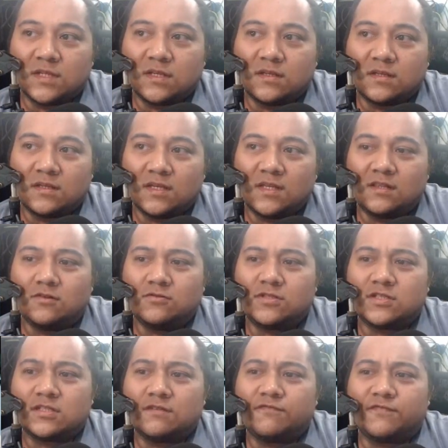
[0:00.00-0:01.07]
It loads
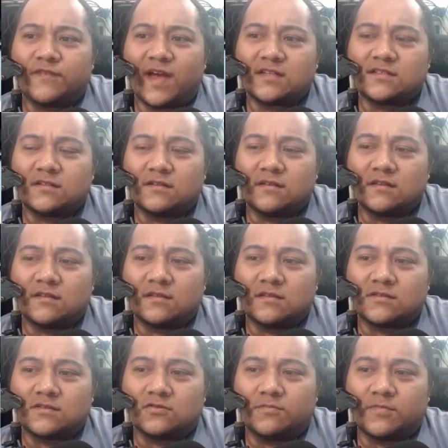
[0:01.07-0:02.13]
stuff faster than the
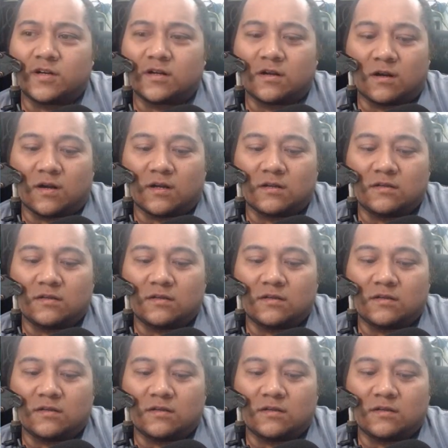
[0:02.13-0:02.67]
Super card,